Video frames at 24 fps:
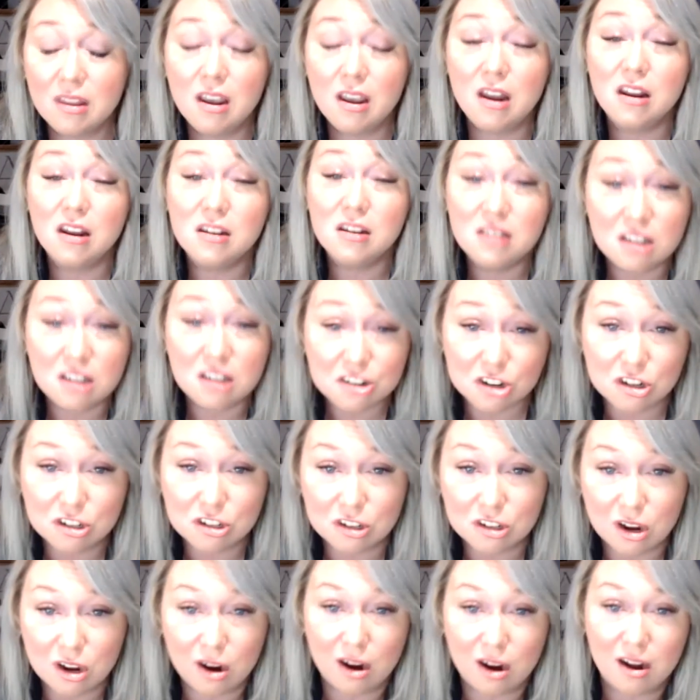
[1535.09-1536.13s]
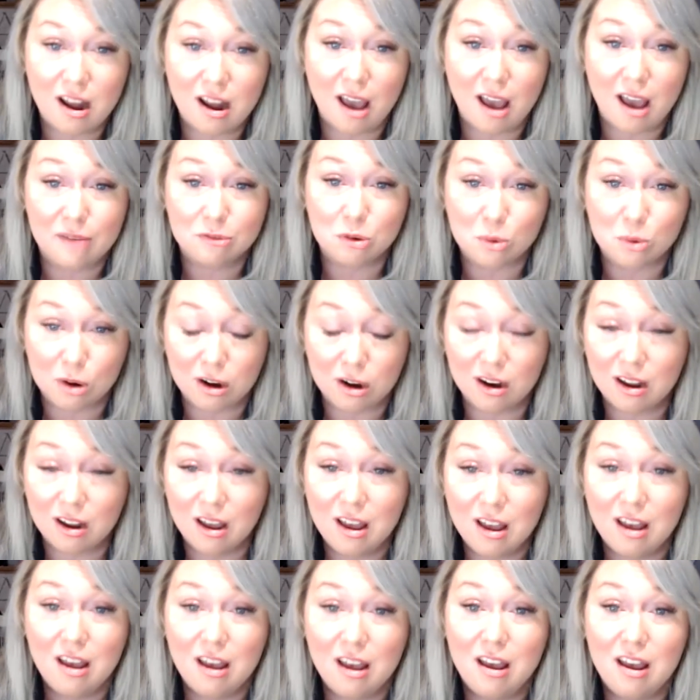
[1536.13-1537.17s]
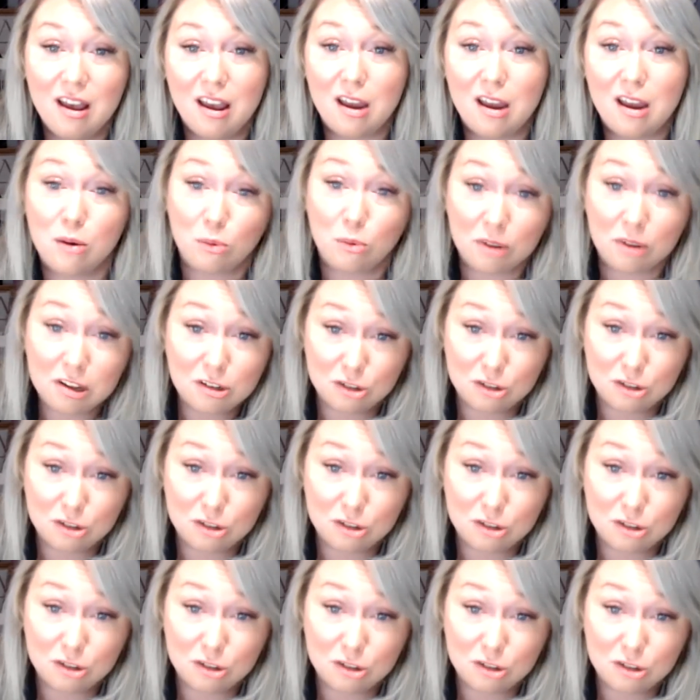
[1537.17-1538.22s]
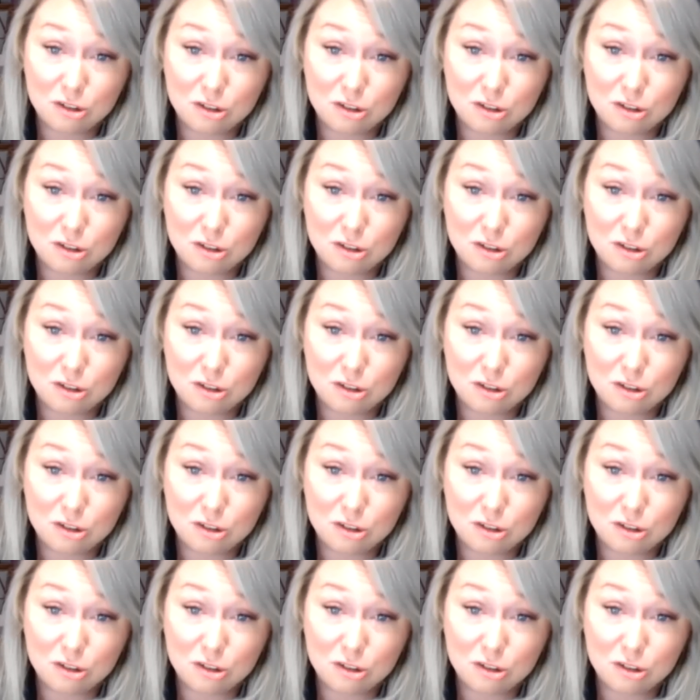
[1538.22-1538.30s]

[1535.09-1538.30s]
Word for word: In addition to her NAVTA work, and real job,